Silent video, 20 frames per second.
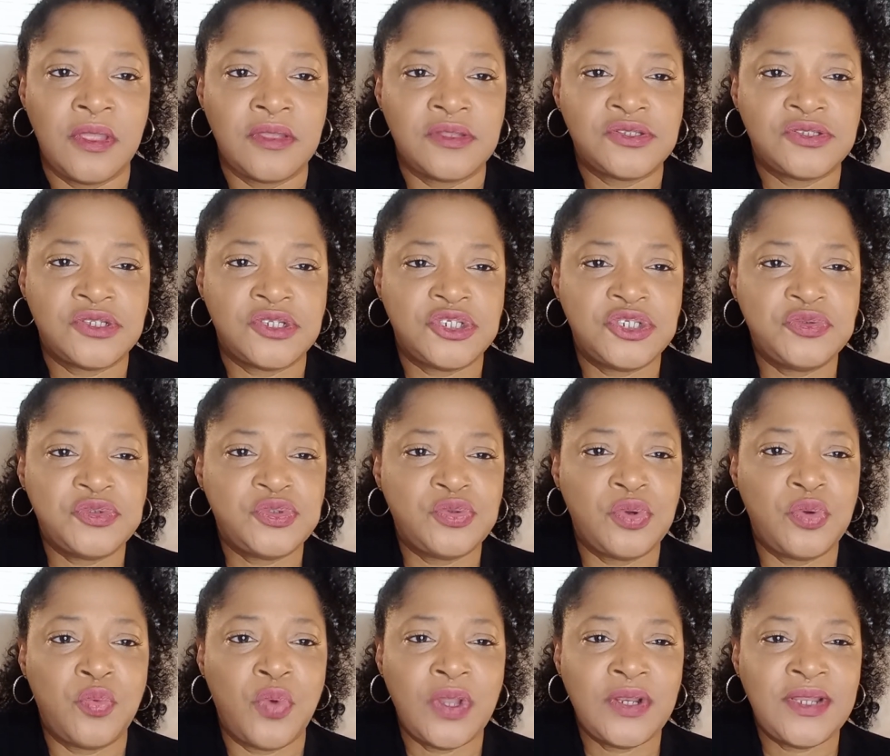So she was
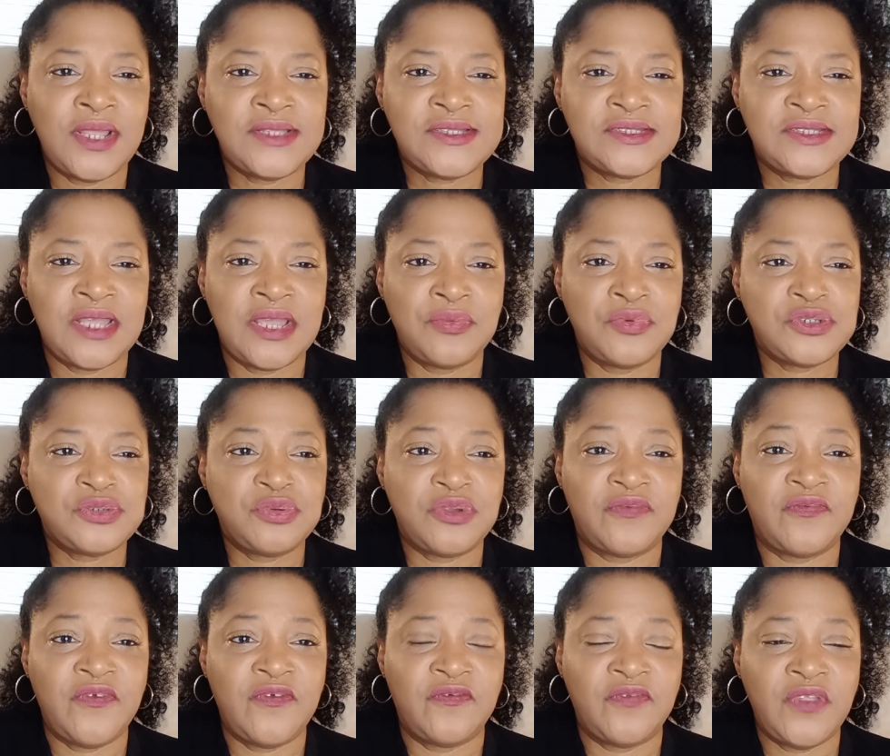doing one night stand when she was
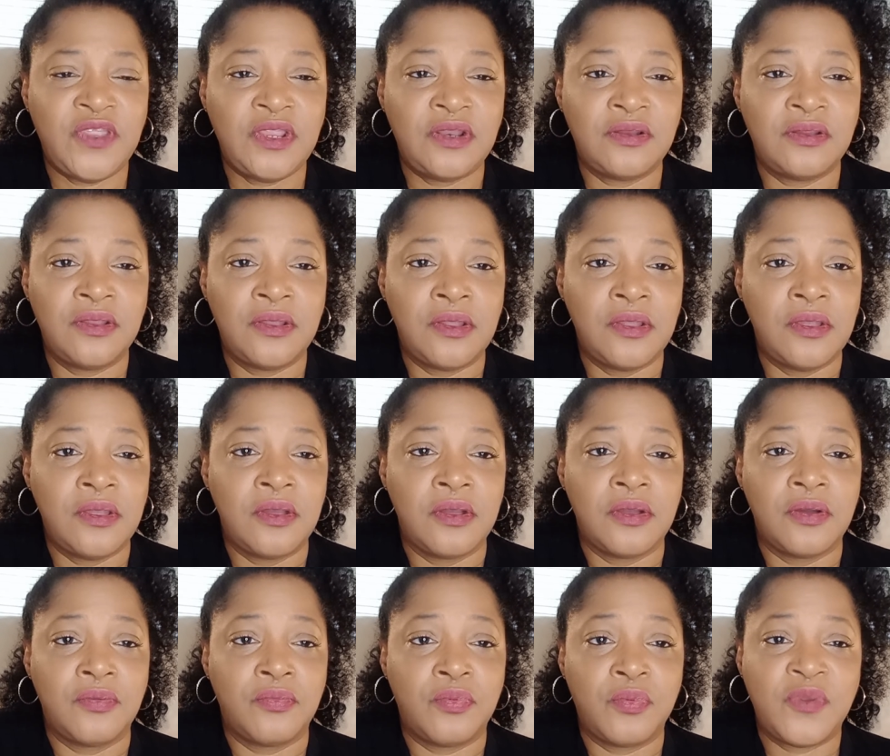15
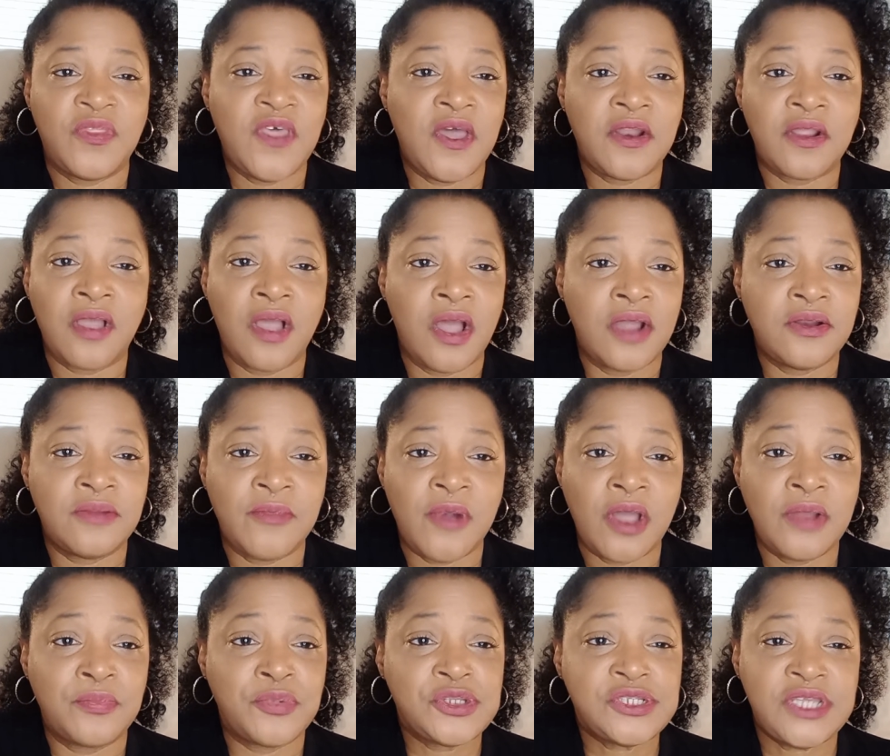without a condom,
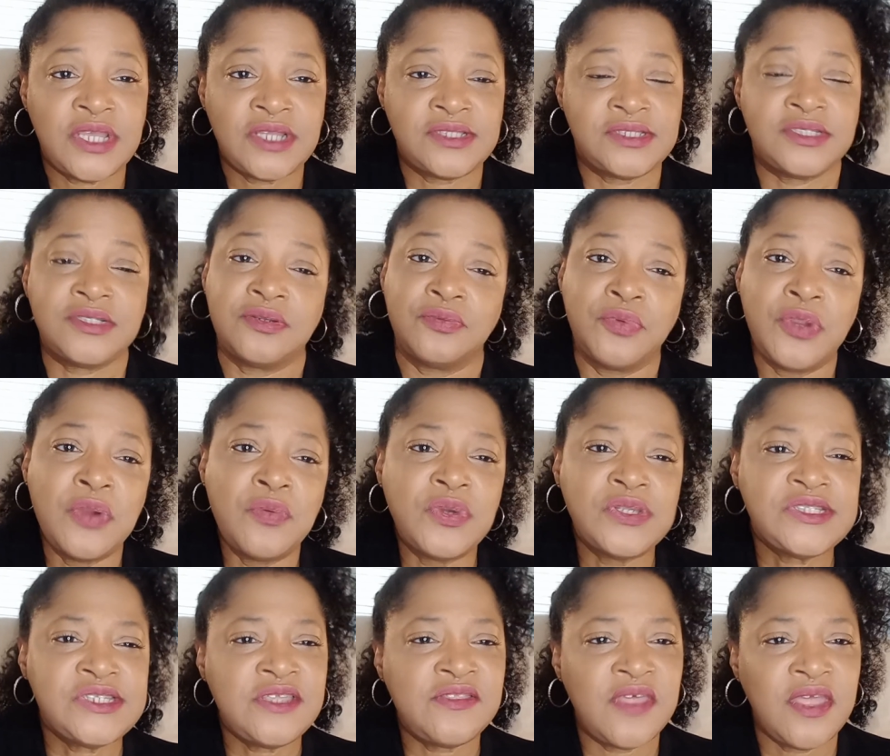unprotected. Where
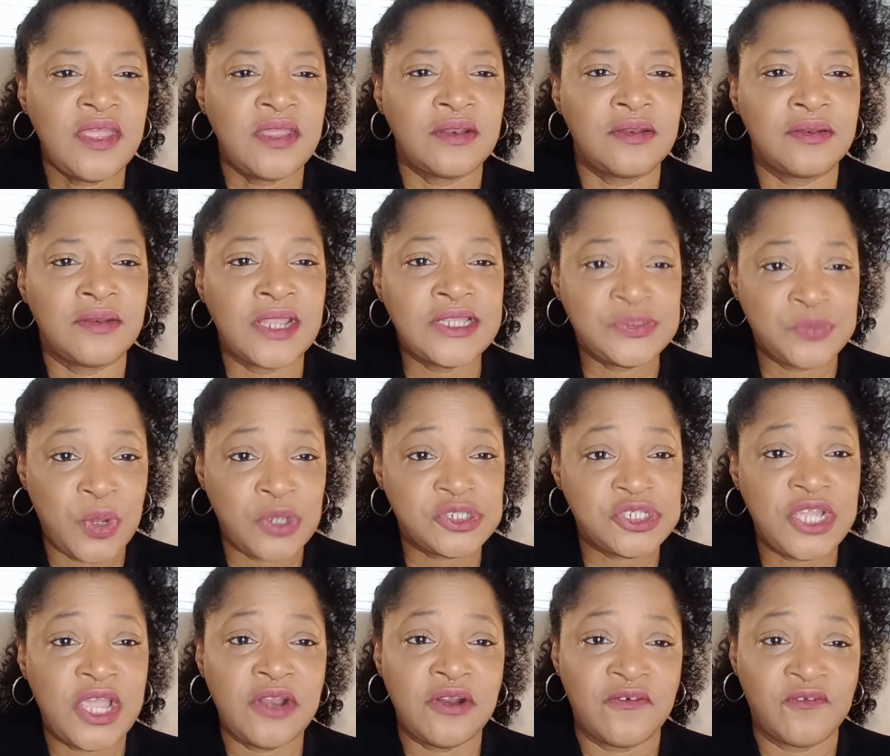was he then? That's why
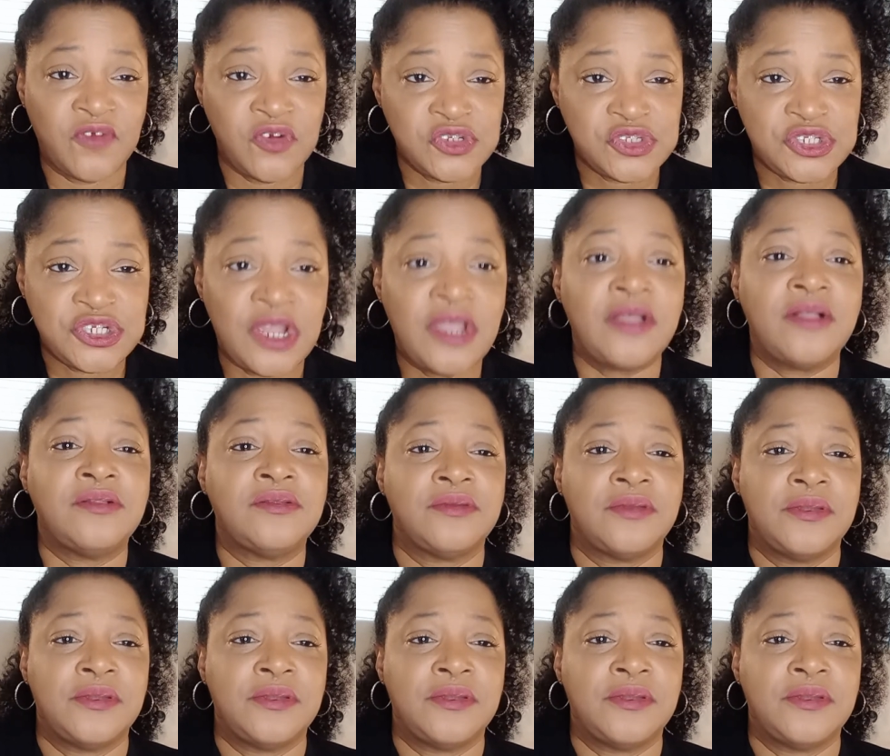she had her first child.